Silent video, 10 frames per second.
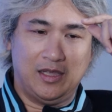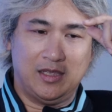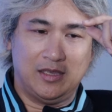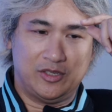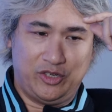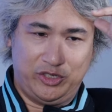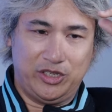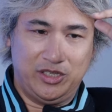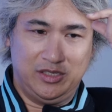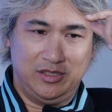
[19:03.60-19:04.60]

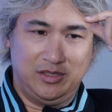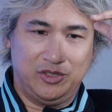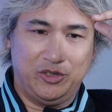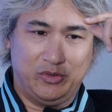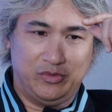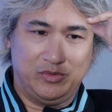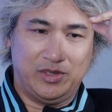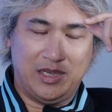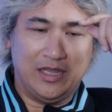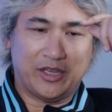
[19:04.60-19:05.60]
certain,
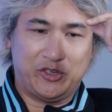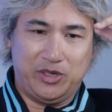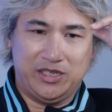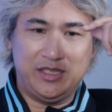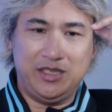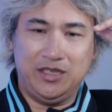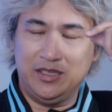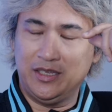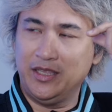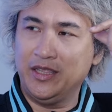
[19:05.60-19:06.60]

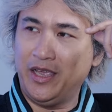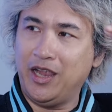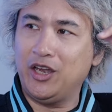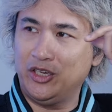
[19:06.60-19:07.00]
electricity in the air.